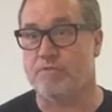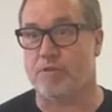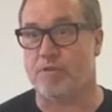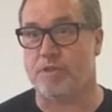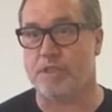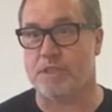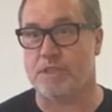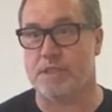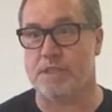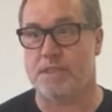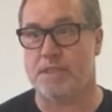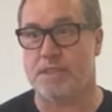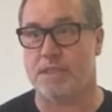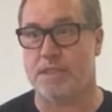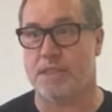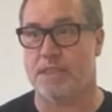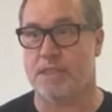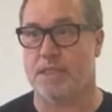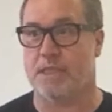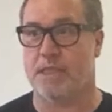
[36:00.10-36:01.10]
for instance,
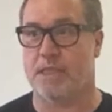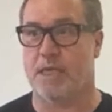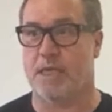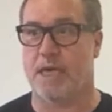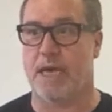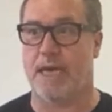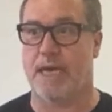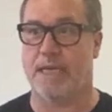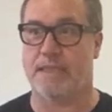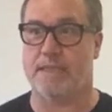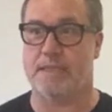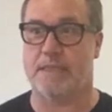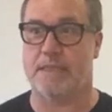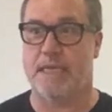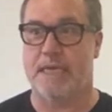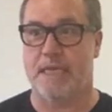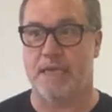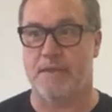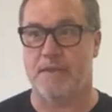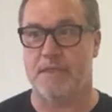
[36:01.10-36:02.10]
and
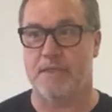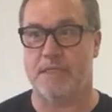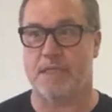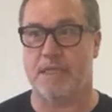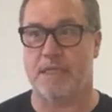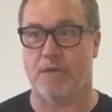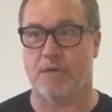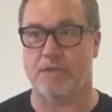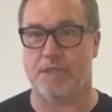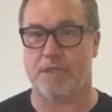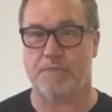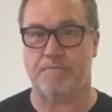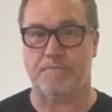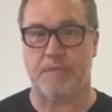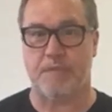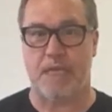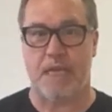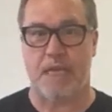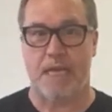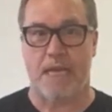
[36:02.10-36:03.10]
in this encounter,
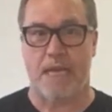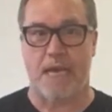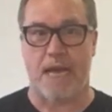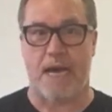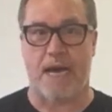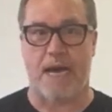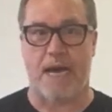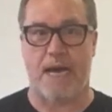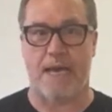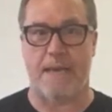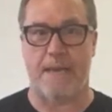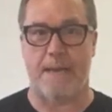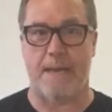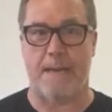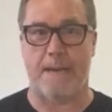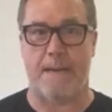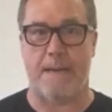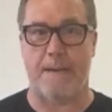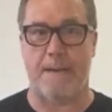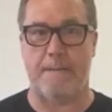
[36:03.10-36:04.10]
I
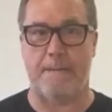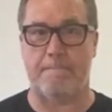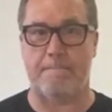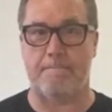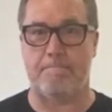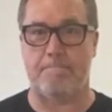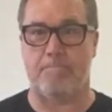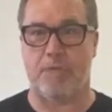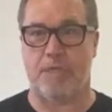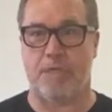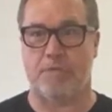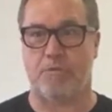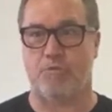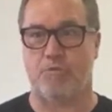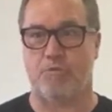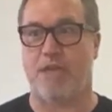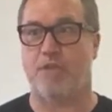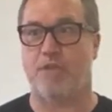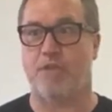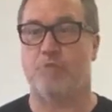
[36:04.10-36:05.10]

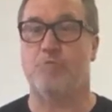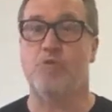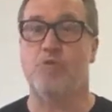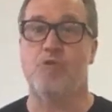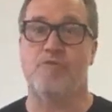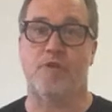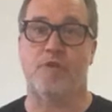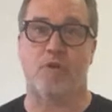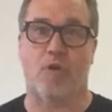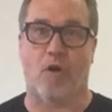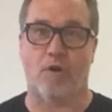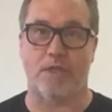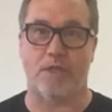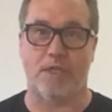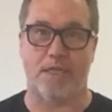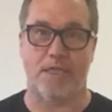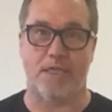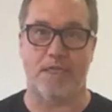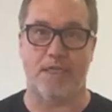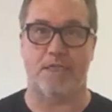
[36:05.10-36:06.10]
try to move
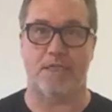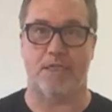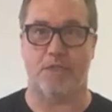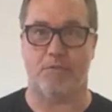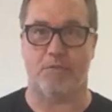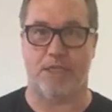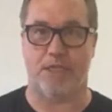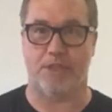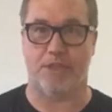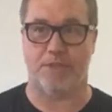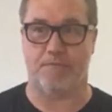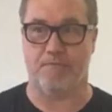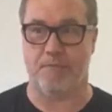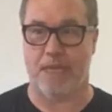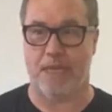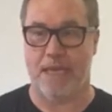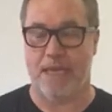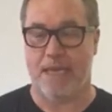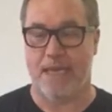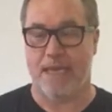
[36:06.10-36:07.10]
accordingly a situation.
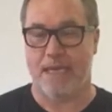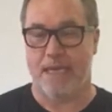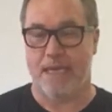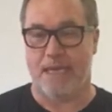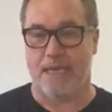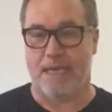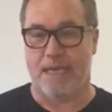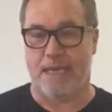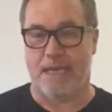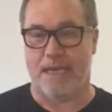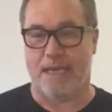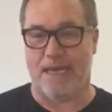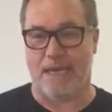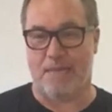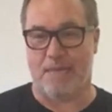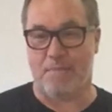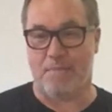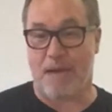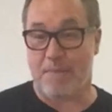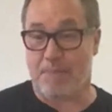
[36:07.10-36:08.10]

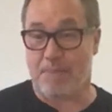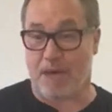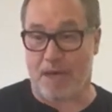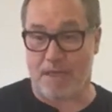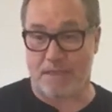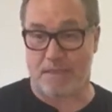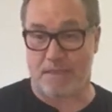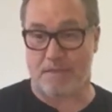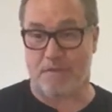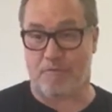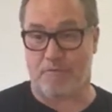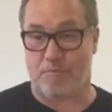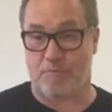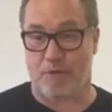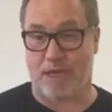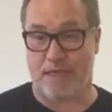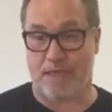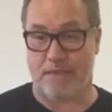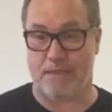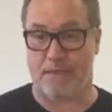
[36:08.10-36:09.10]
In my past of
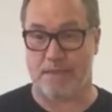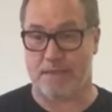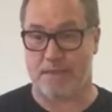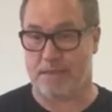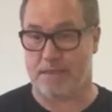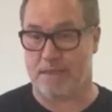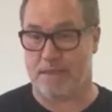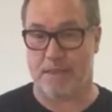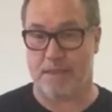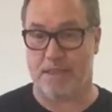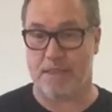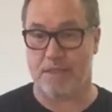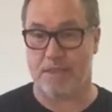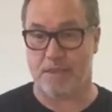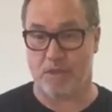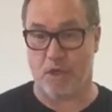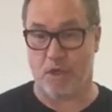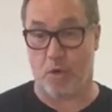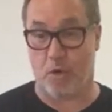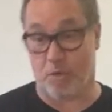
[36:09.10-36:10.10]
practice, years
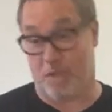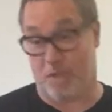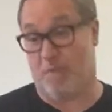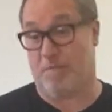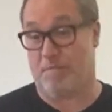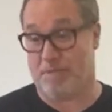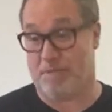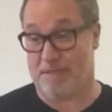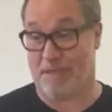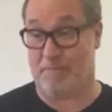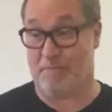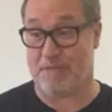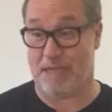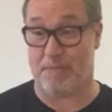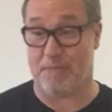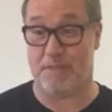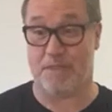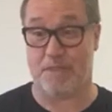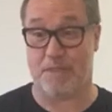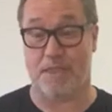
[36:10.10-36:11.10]
ago, and
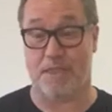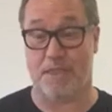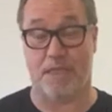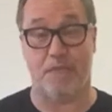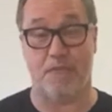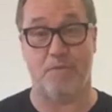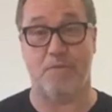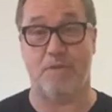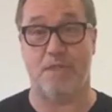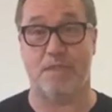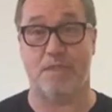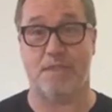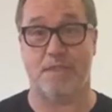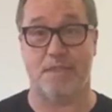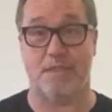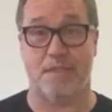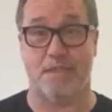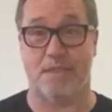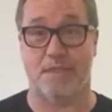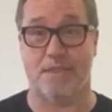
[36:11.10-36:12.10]
sometimes still I do this
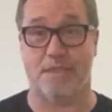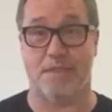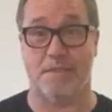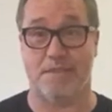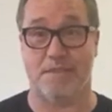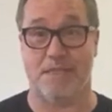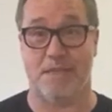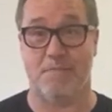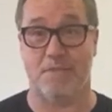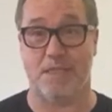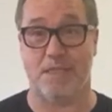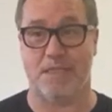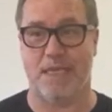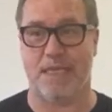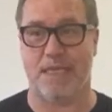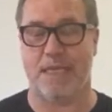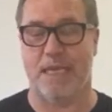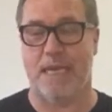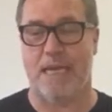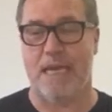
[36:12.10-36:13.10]
same mistake,